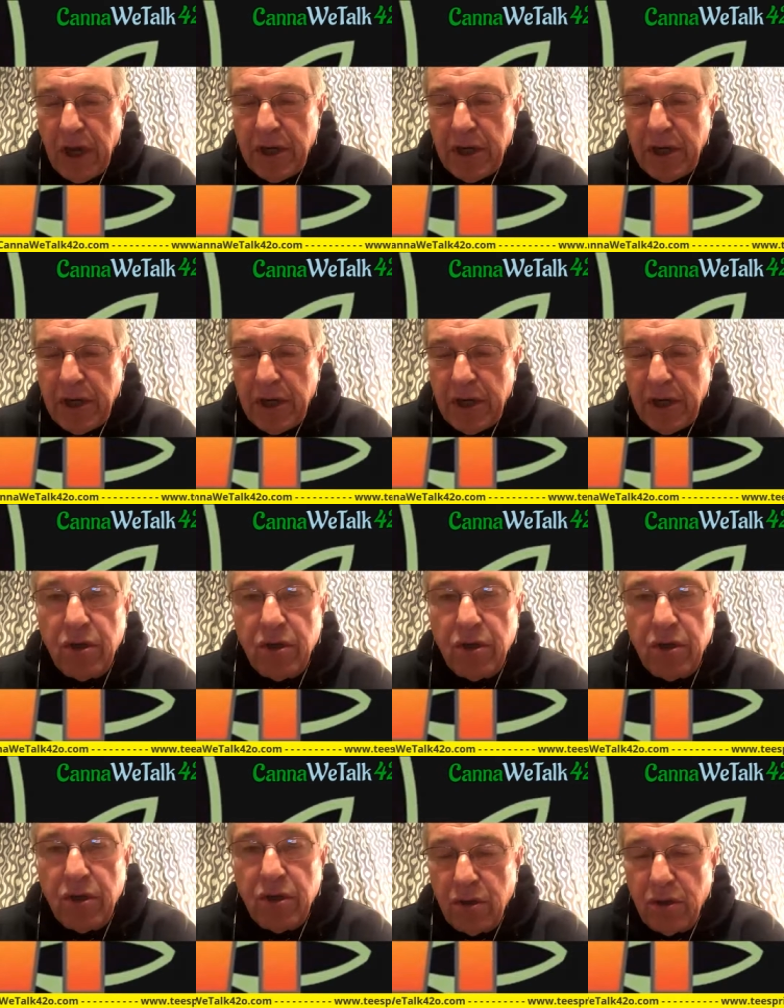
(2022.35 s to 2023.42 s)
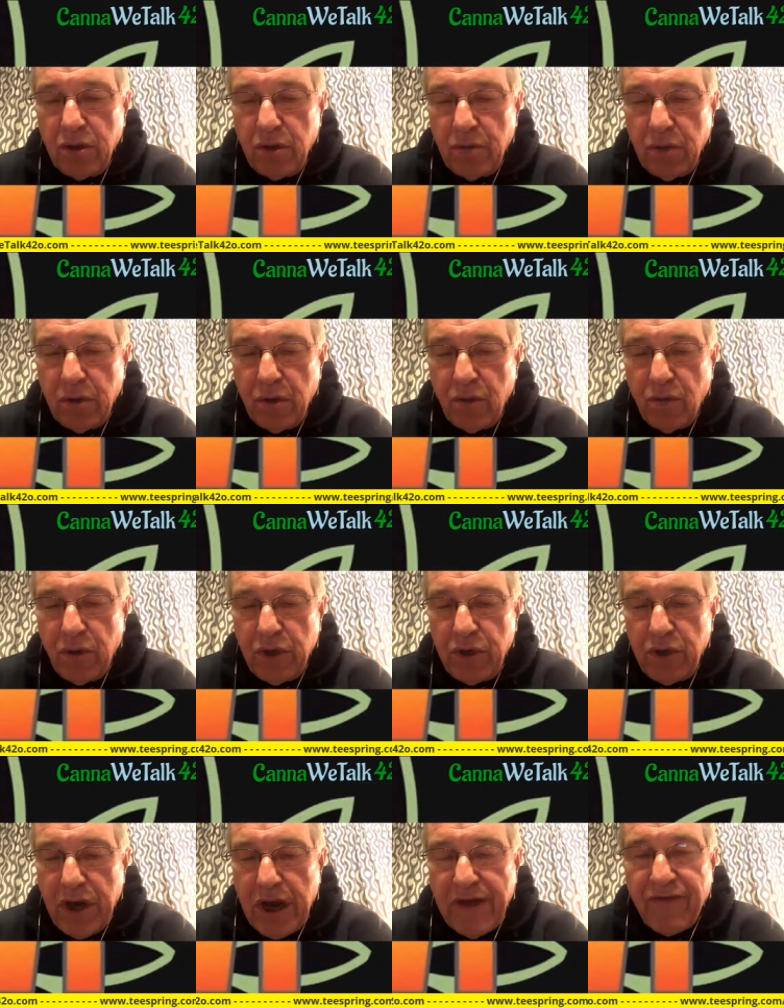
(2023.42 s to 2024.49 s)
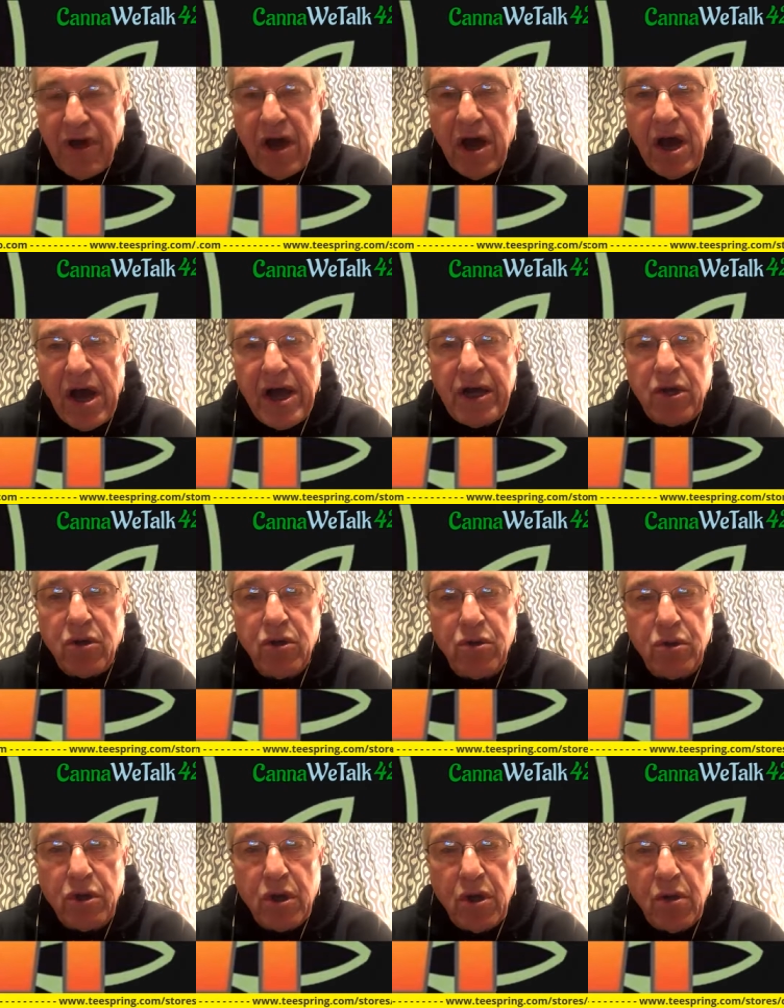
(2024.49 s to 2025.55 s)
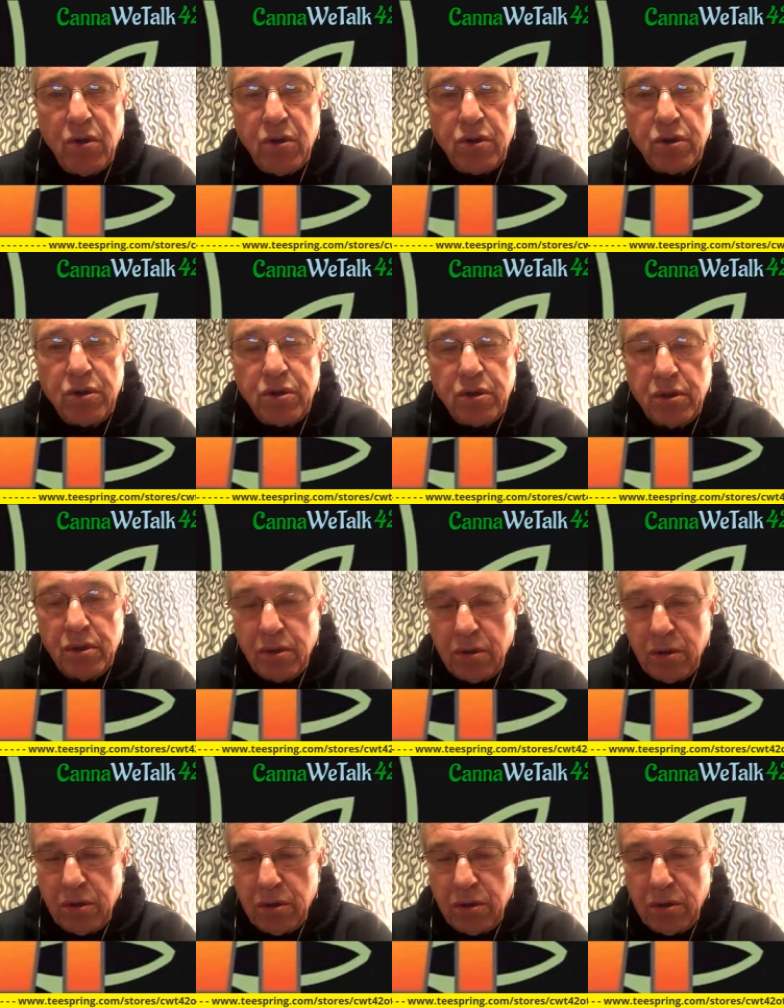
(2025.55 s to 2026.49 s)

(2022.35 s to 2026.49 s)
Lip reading: that when you have a high glucose,